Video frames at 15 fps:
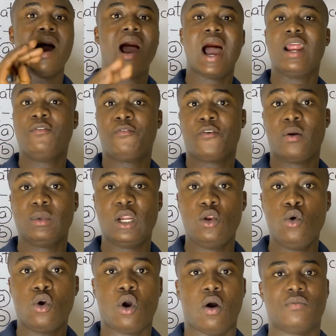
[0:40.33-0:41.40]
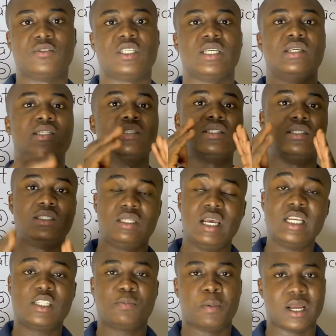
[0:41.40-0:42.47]
And from the look of things,
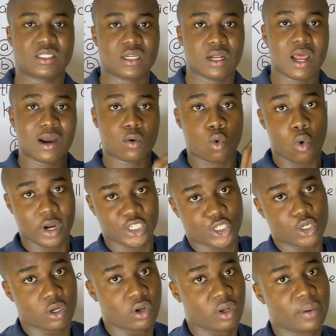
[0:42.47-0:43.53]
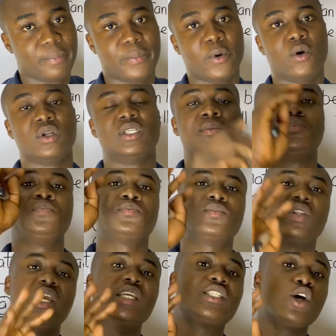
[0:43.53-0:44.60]
this particular question on the board
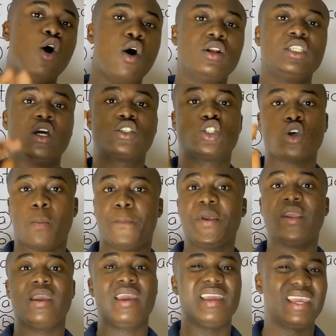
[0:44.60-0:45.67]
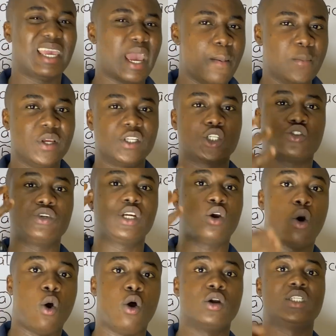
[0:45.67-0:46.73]
is on the topic in chemistry
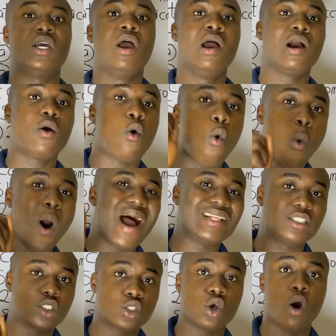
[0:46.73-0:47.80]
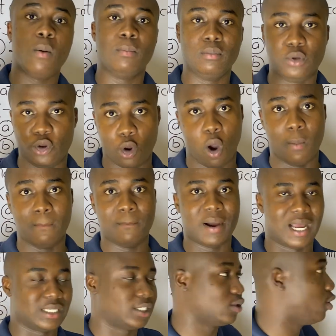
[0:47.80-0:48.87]
called quantum numbers.